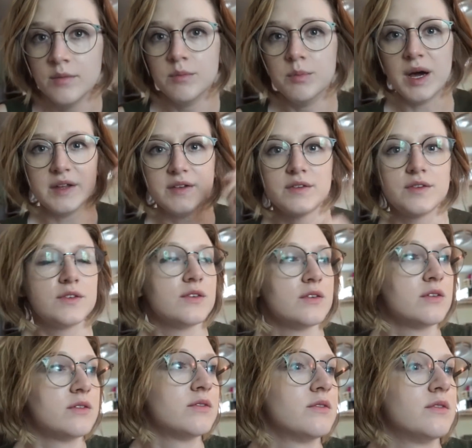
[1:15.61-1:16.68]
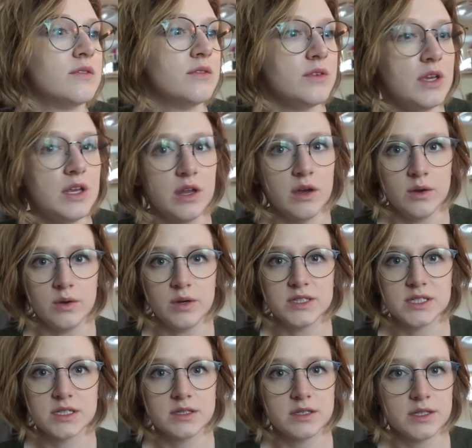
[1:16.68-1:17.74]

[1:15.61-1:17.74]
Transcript: but you know, it's a